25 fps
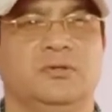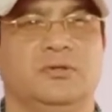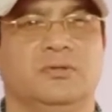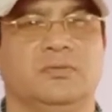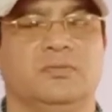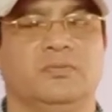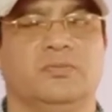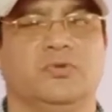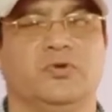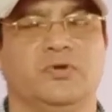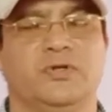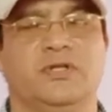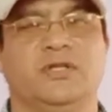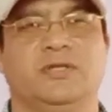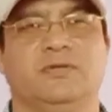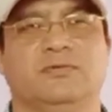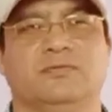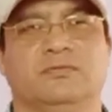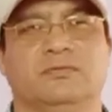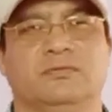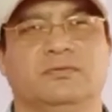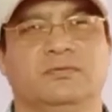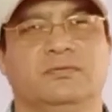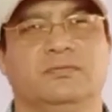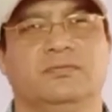motive
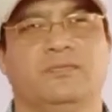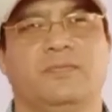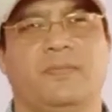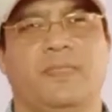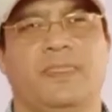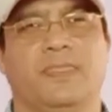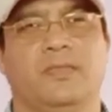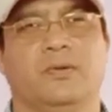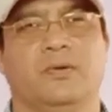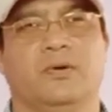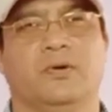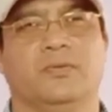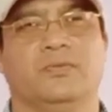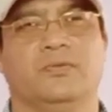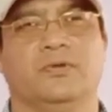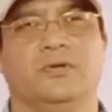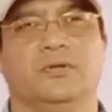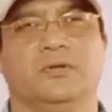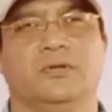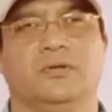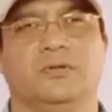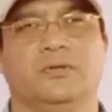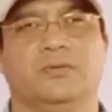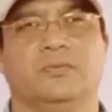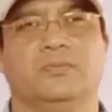of
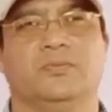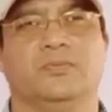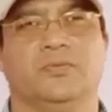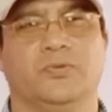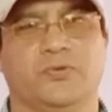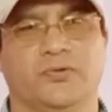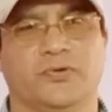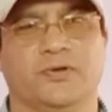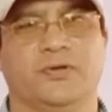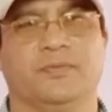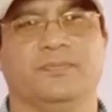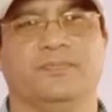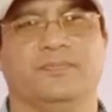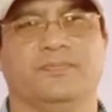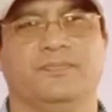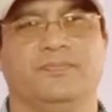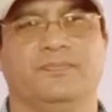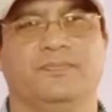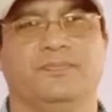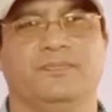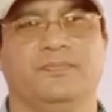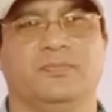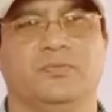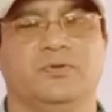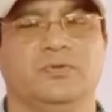the poem
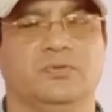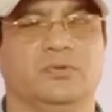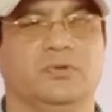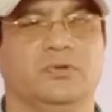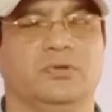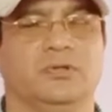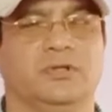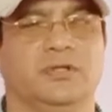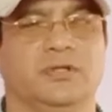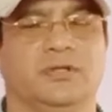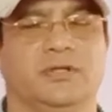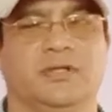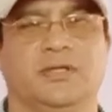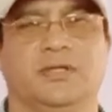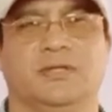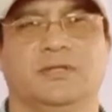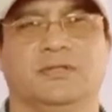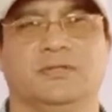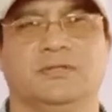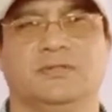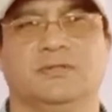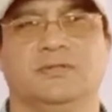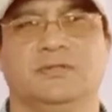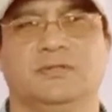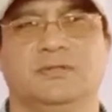to all the
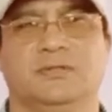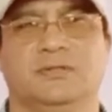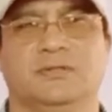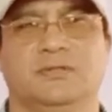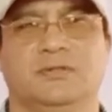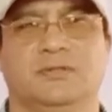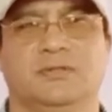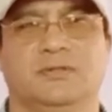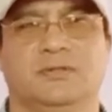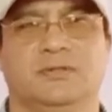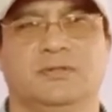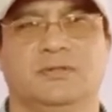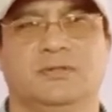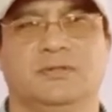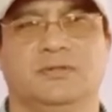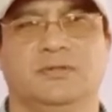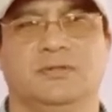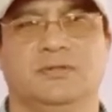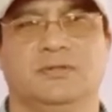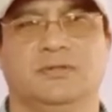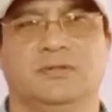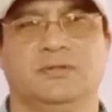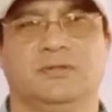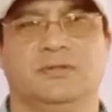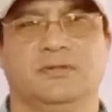readers.
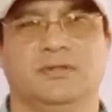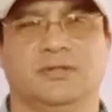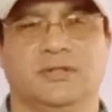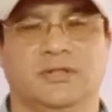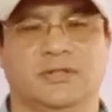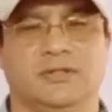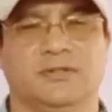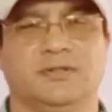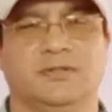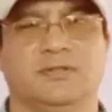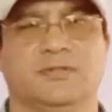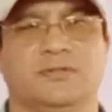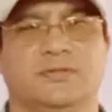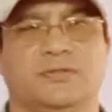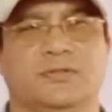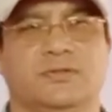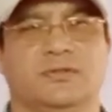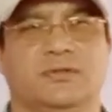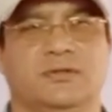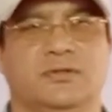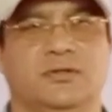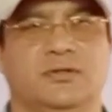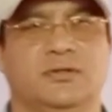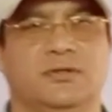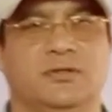Hence,
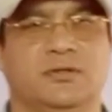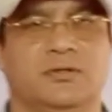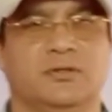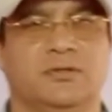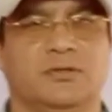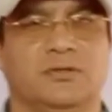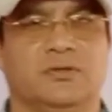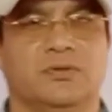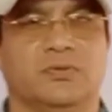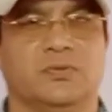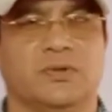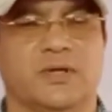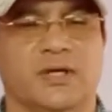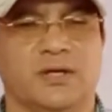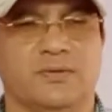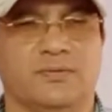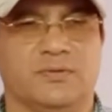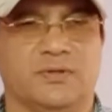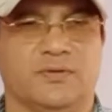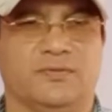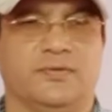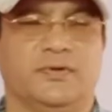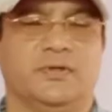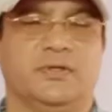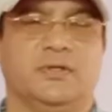we have
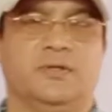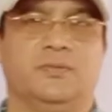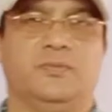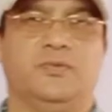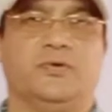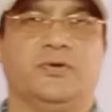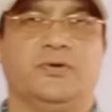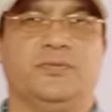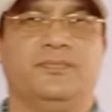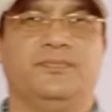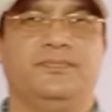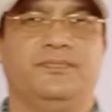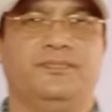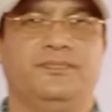covered the poem.